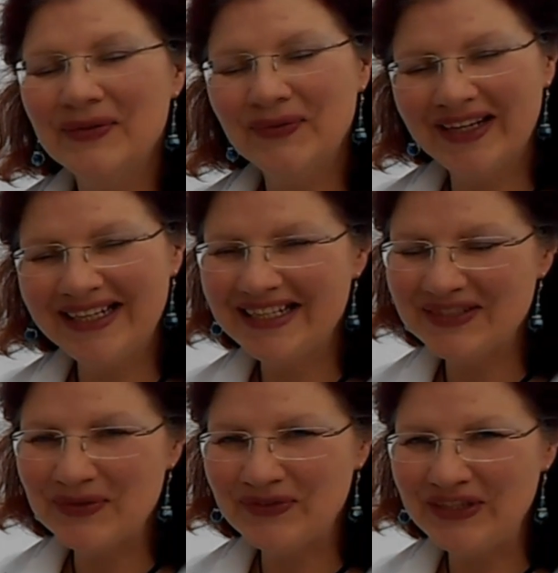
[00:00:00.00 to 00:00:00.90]
Right,
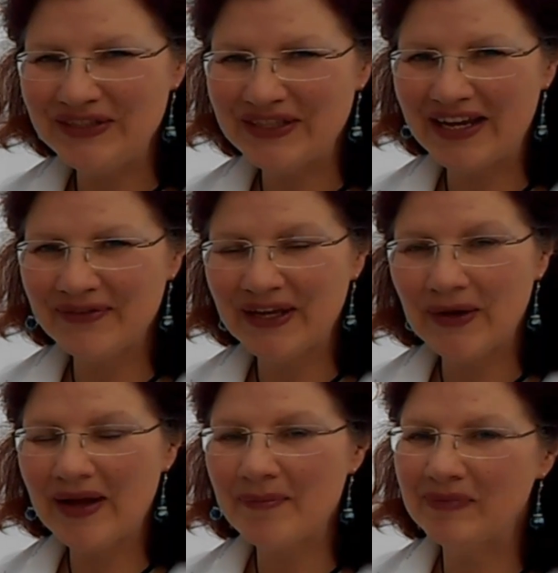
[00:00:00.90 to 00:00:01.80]
here's one for you to have a
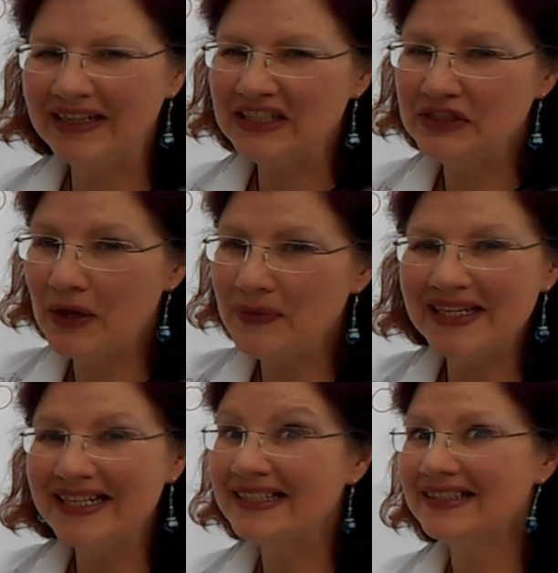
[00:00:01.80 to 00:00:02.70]
go at. Please note
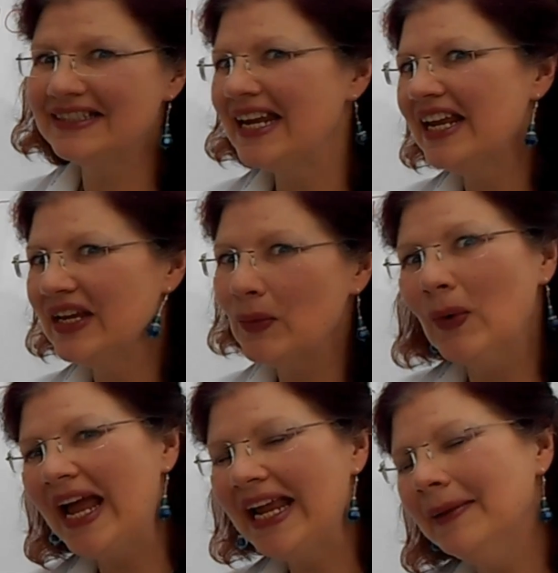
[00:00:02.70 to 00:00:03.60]
it's a
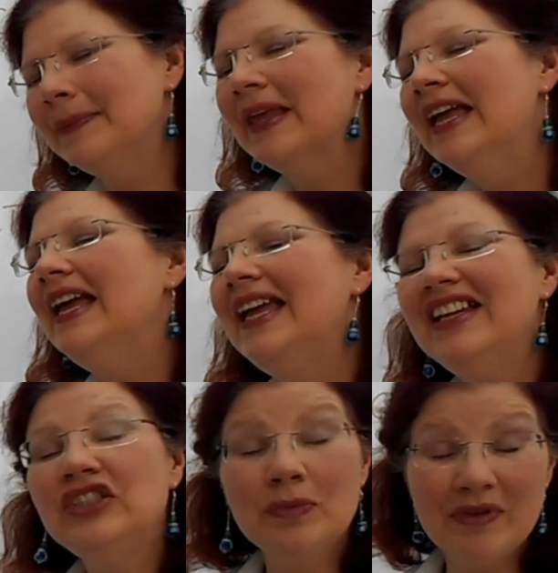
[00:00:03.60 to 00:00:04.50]
takeaway.
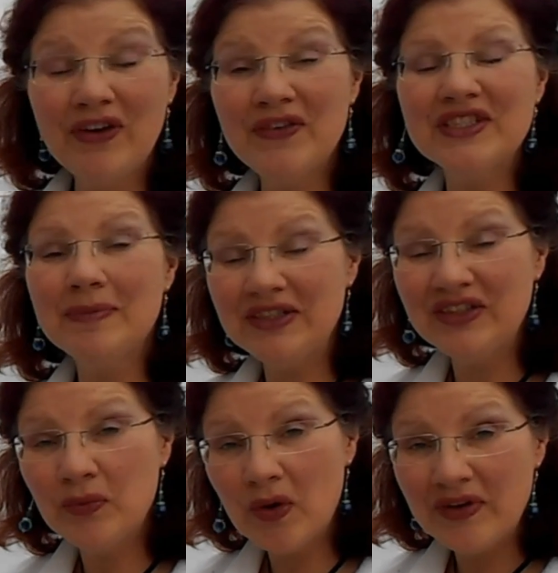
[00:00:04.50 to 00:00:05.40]
It should be very similar
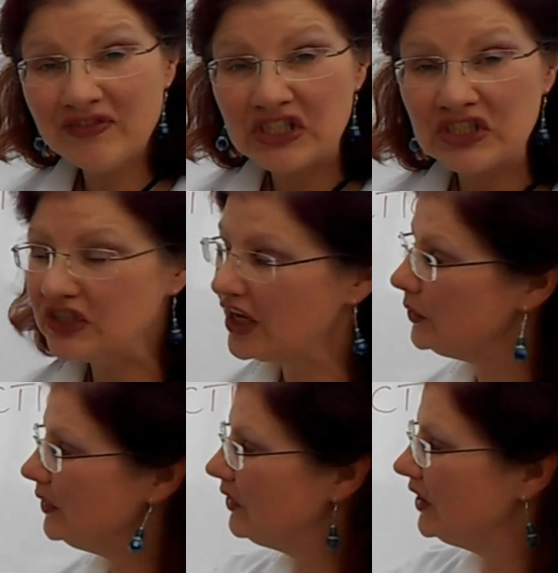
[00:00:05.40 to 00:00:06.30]
to the one we've just
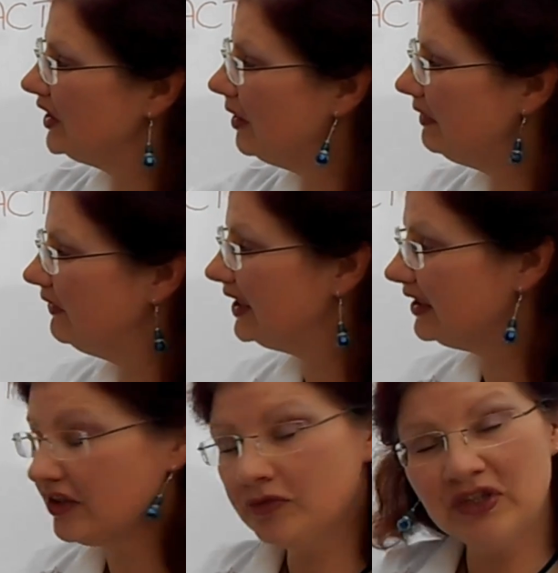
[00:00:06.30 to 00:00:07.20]
done. We've got a couple of
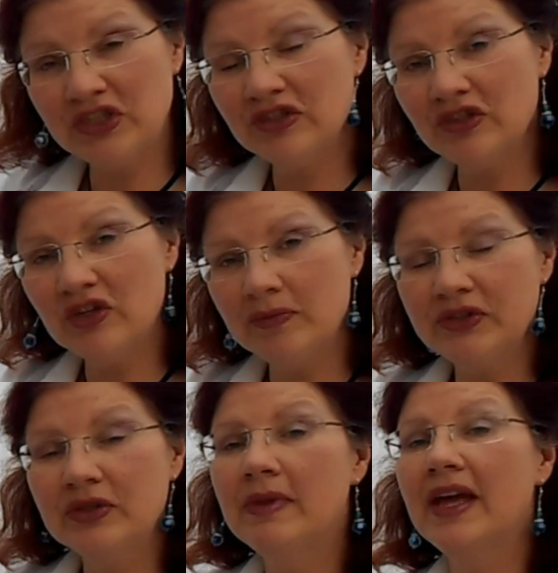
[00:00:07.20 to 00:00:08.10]
little expressions on the
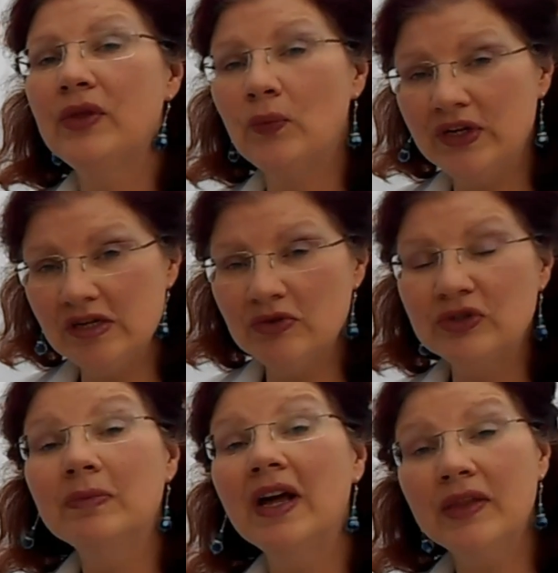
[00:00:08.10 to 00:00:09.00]
bottom there that when you
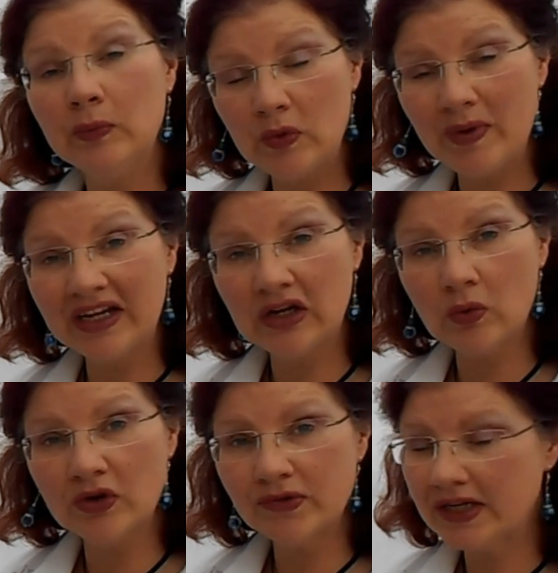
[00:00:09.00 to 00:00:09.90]
multiply them will make a
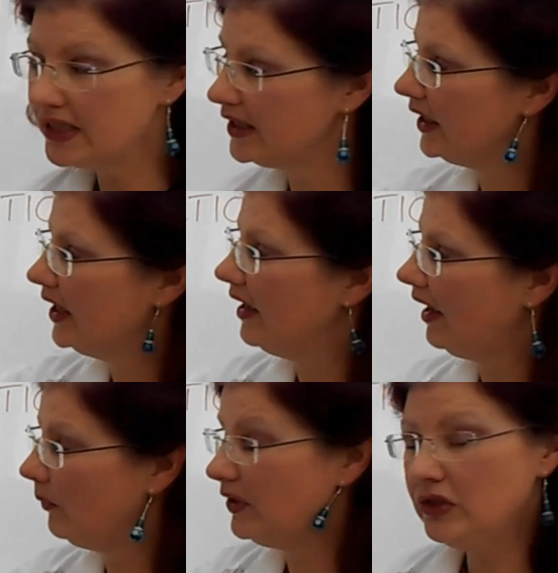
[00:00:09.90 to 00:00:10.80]
quadratic,
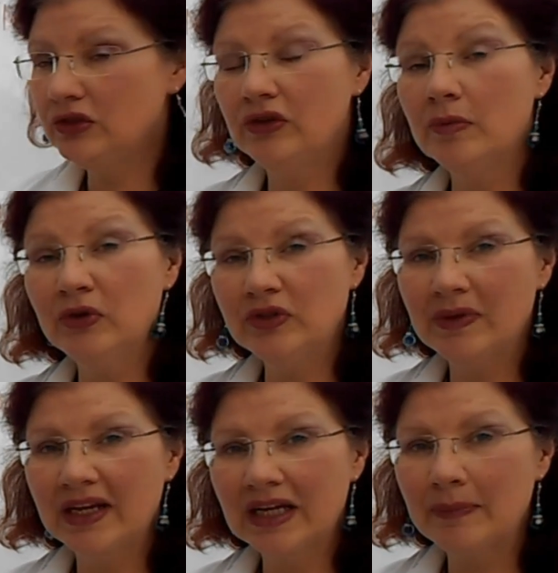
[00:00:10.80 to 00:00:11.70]
and when you do the
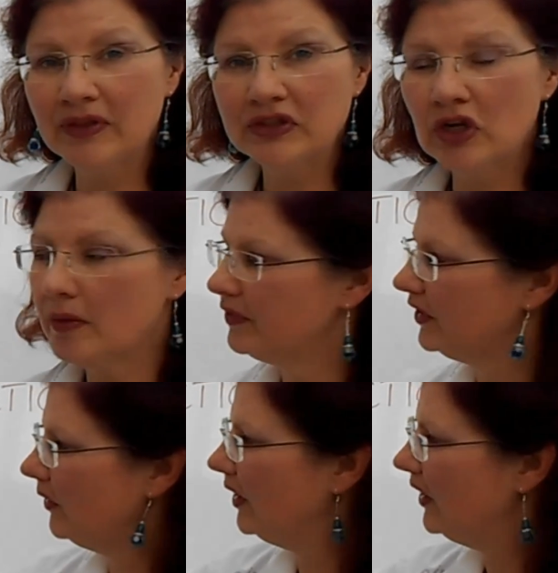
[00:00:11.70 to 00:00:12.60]
multiplying up at the top, so